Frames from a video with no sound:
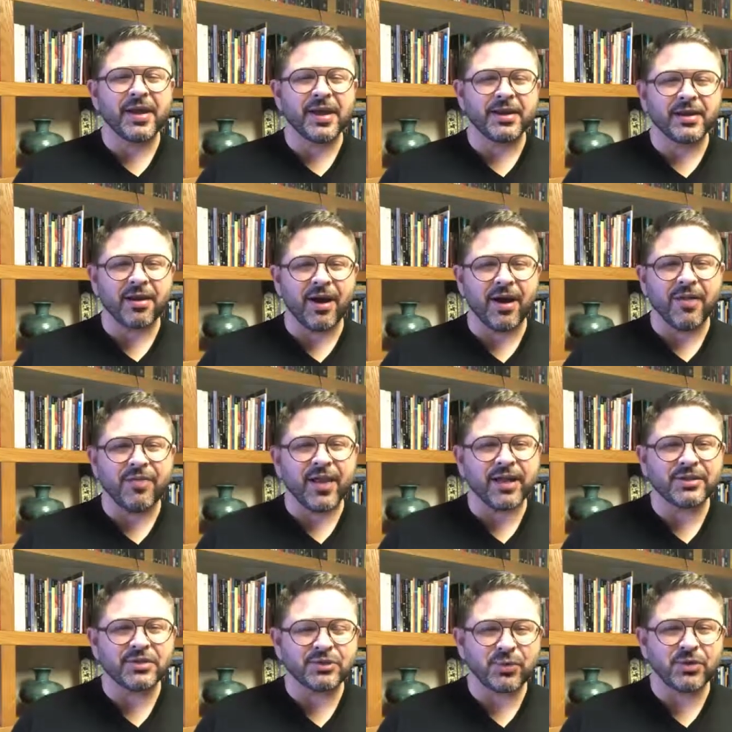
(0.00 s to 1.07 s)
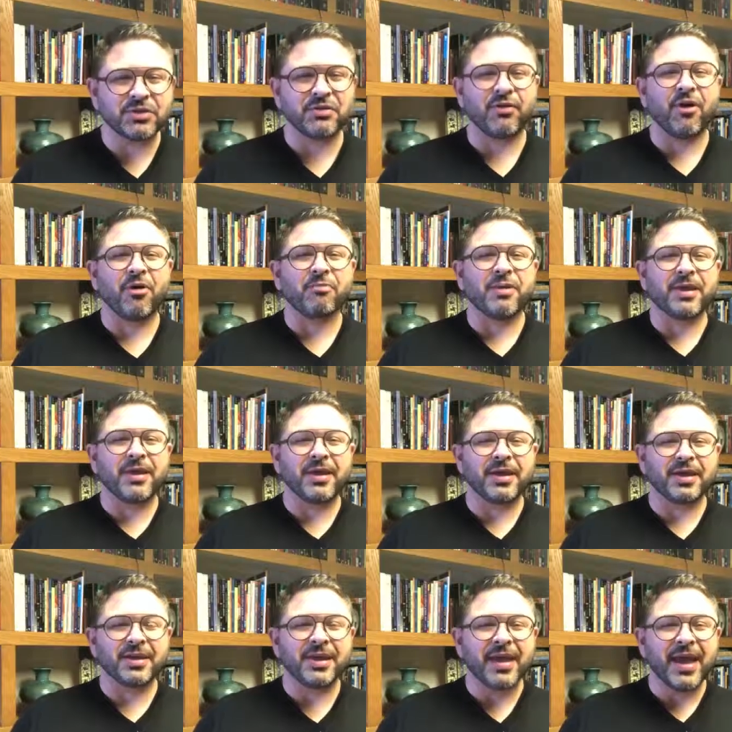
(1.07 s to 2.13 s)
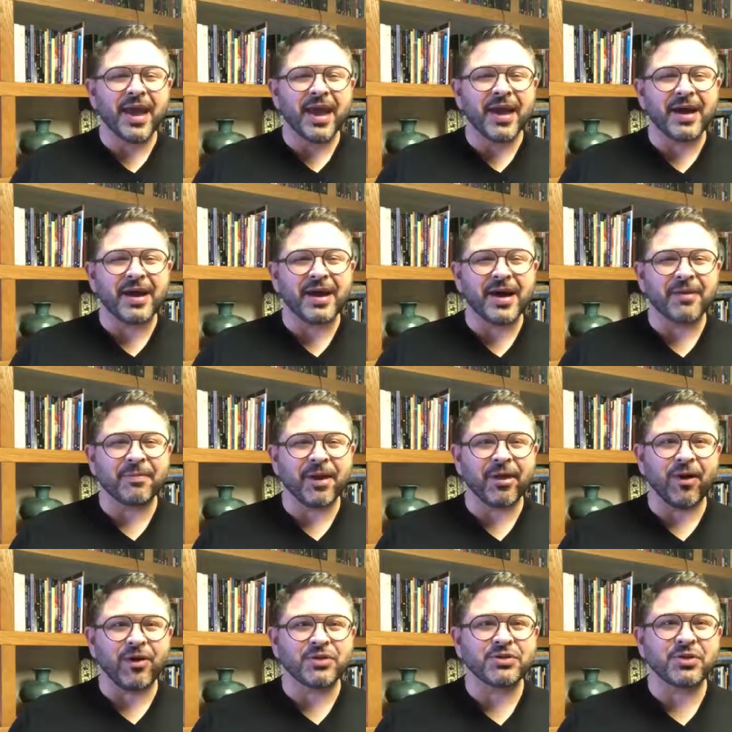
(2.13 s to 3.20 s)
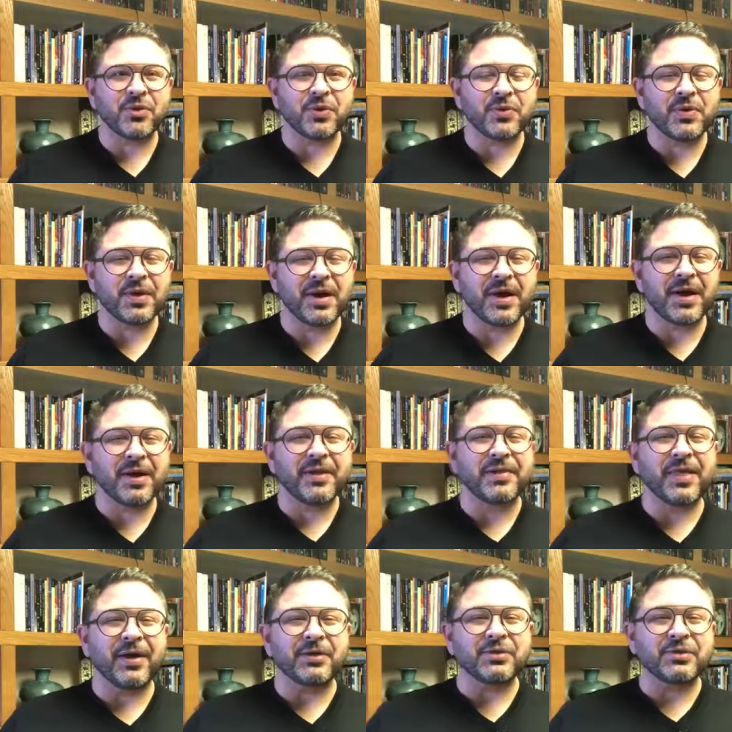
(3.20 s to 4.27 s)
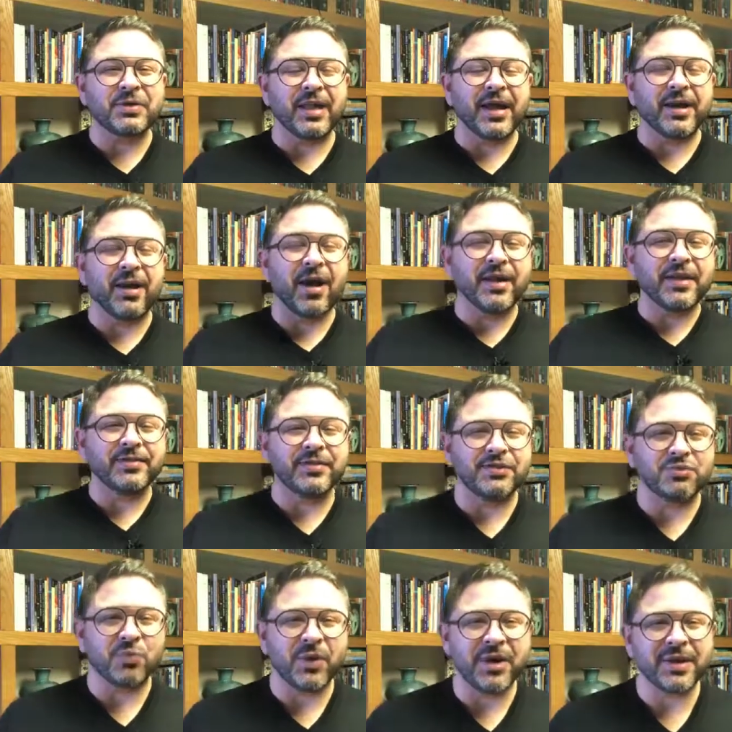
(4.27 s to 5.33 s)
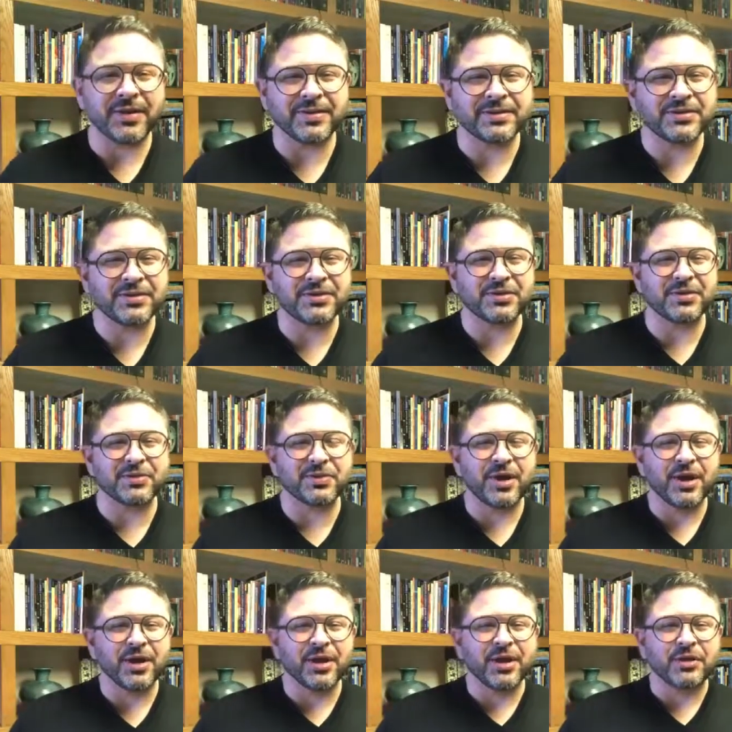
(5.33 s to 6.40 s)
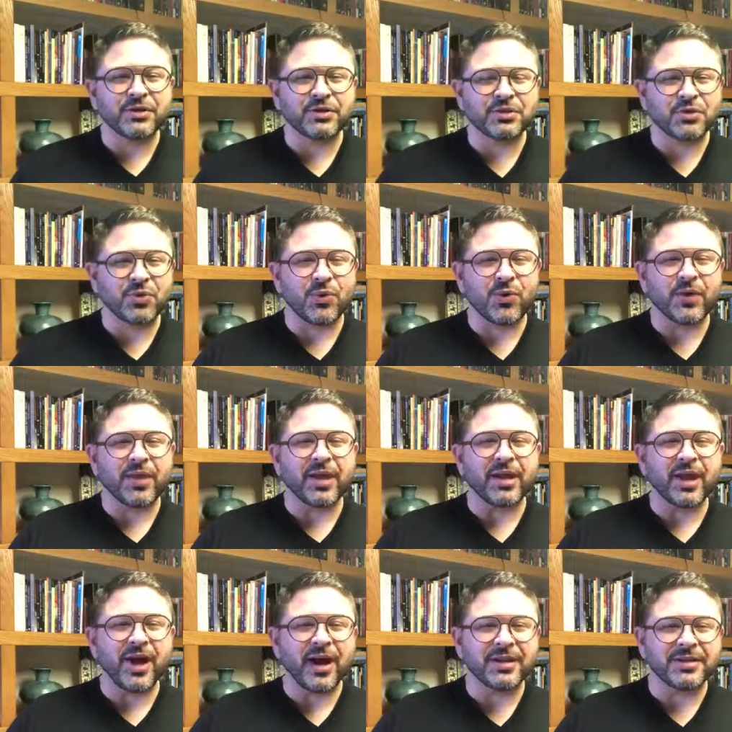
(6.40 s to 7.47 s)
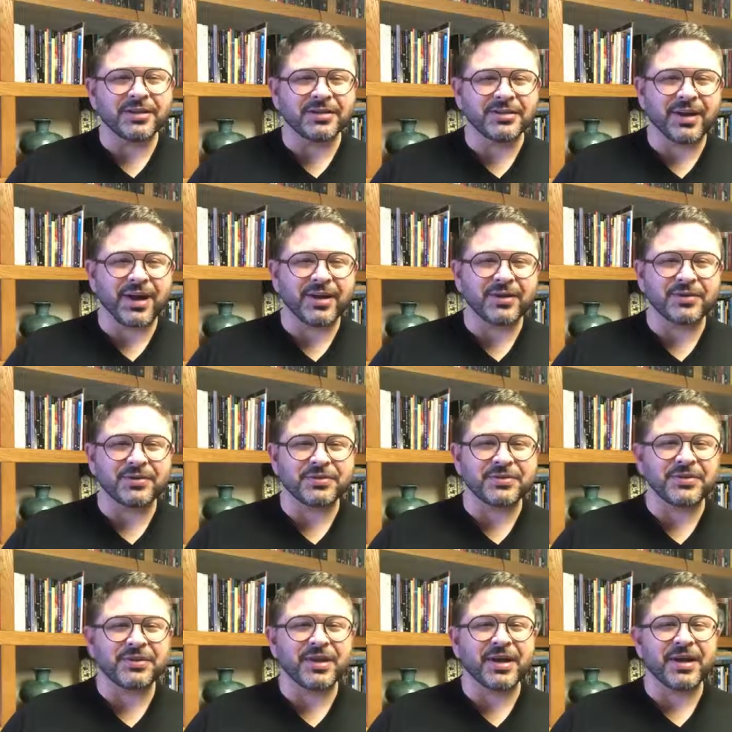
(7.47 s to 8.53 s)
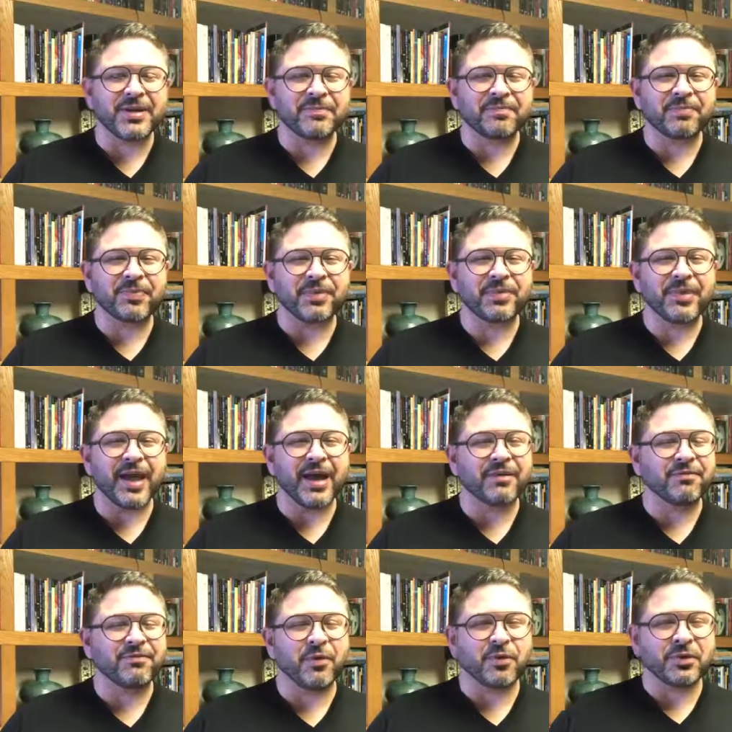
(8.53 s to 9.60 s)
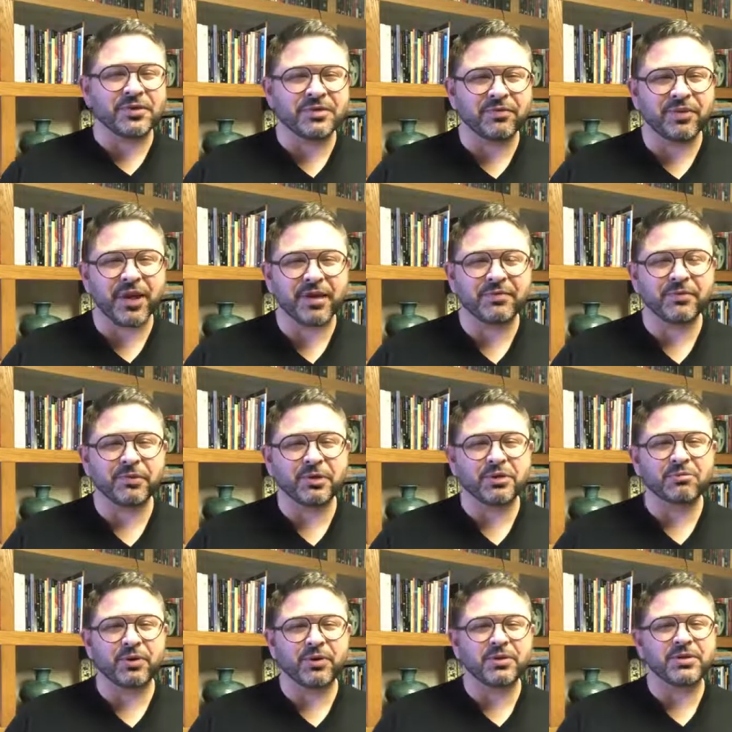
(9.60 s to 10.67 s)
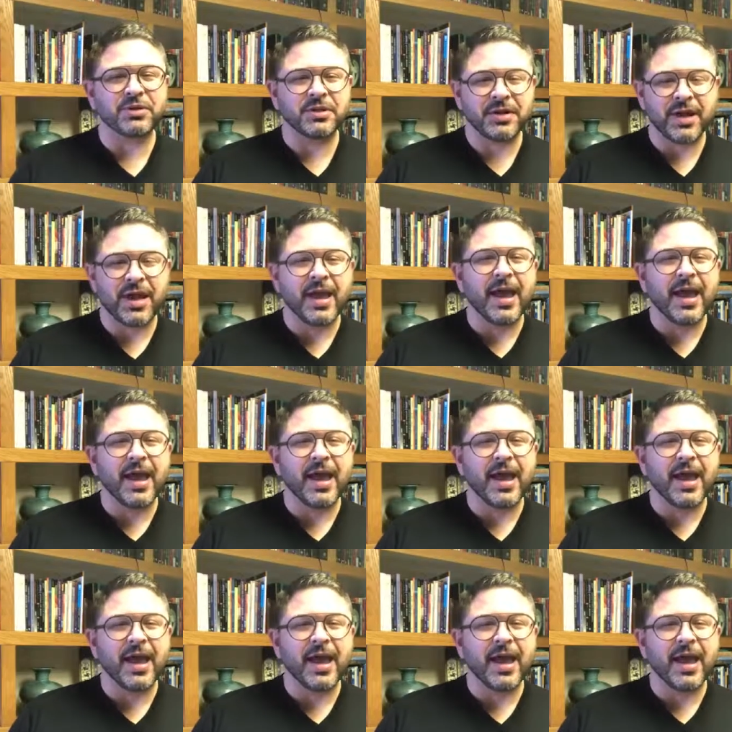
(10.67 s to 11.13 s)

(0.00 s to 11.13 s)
in God, that source of all being, um, and also uh, those that God gives us wings to to soar, that God desires um, that fullness of life for each person.